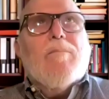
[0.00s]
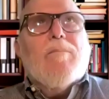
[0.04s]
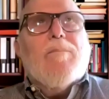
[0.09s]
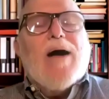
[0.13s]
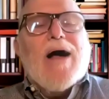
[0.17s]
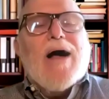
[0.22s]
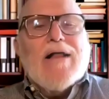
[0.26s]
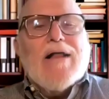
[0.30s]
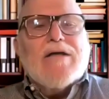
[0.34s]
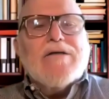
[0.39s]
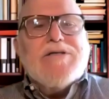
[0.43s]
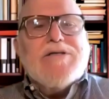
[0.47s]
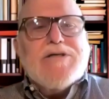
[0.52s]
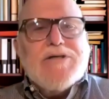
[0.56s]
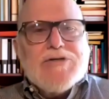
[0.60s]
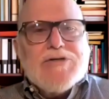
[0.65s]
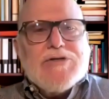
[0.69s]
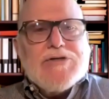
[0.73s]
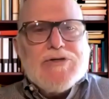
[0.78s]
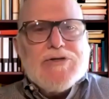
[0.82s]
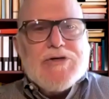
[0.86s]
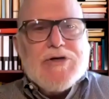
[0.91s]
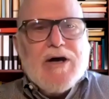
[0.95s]

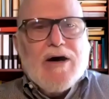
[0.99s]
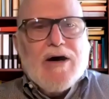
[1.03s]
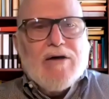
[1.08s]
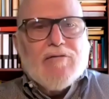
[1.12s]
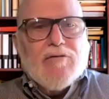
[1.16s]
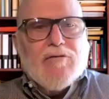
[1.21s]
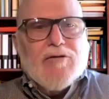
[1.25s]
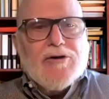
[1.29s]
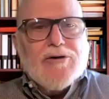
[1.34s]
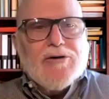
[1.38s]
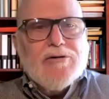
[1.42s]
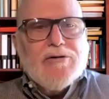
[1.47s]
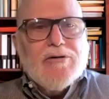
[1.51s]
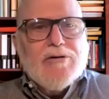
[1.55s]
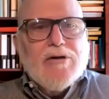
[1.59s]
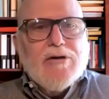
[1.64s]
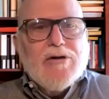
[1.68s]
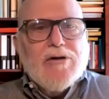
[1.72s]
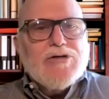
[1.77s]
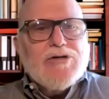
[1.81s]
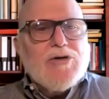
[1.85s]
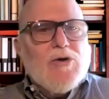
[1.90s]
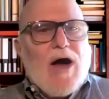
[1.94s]
policies as governor,
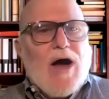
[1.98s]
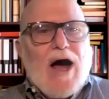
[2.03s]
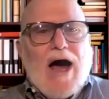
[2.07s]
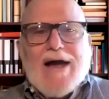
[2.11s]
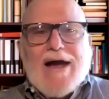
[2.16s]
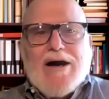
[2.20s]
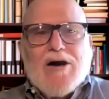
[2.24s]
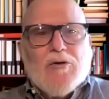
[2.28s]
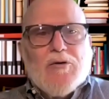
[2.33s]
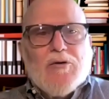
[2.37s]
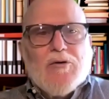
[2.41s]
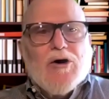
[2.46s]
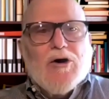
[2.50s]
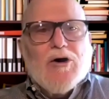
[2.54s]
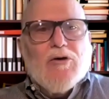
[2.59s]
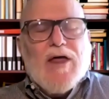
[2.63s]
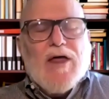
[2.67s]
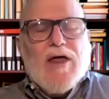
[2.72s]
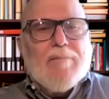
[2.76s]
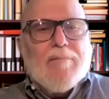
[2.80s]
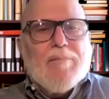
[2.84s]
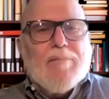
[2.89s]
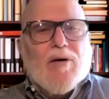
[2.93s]
so I don't know
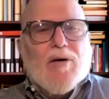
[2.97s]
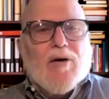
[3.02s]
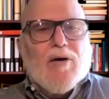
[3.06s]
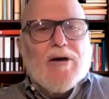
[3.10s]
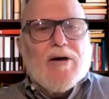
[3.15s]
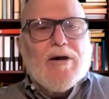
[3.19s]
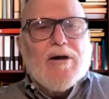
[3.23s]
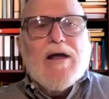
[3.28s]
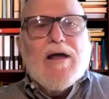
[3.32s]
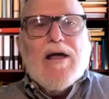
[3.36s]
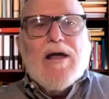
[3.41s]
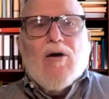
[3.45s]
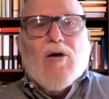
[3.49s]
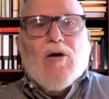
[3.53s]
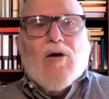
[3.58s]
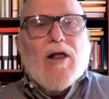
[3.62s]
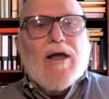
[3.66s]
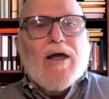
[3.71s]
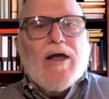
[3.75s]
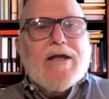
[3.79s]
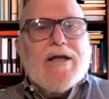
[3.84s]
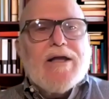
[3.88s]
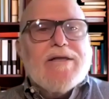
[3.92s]
that part.
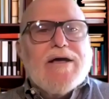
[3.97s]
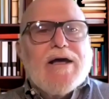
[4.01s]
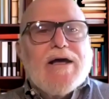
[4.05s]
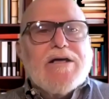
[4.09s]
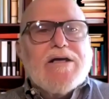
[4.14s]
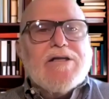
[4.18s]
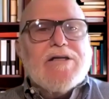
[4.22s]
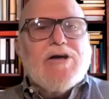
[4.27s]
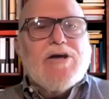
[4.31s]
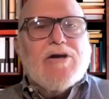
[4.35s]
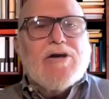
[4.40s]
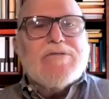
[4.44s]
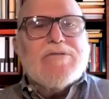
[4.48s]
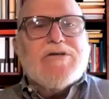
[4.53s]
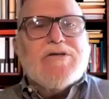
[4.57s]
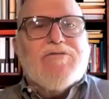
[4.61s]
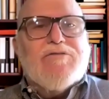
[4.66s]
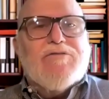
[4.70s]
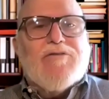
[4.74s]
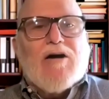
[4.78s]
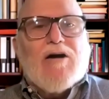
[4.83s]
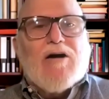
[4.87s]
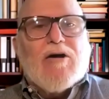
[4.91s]
All I can tell you in terms
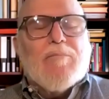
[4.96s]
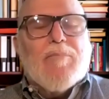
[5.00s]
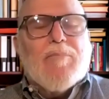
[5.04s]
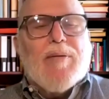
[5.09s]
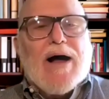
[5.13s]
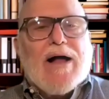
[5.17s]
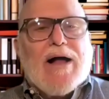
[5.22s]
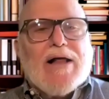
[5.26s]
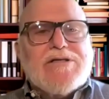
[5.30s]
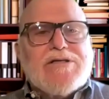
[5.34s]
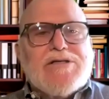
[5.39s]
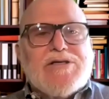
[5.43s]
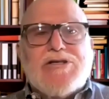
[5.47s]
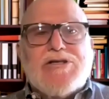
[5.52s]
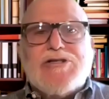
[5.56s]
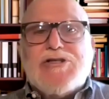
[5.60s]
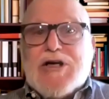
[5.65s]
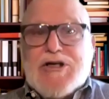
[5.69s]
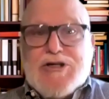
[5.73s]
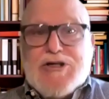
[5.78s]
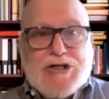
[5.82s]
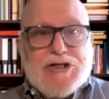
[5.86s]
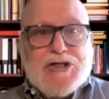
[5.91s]
of foreign
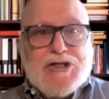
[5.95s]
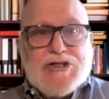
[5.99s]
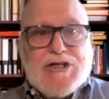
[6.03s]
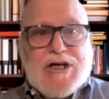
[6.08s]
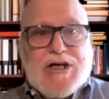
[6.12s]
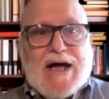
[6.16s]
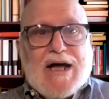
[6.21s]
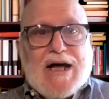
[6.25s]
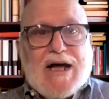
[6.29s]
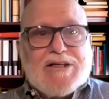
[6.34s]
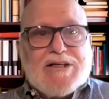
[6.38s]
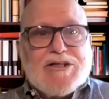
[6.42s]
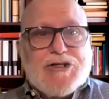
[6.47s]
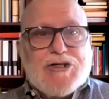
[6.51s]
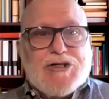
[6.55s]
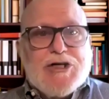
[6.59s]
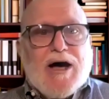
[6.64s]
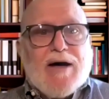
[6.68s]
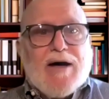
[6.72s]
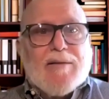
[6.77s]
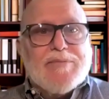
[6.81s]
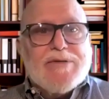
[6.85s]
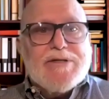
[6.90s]
policies, she's got the
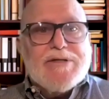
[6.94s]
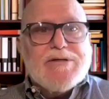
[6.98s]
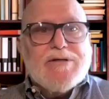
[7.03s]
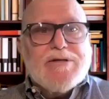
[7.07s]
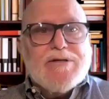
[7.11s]
chops.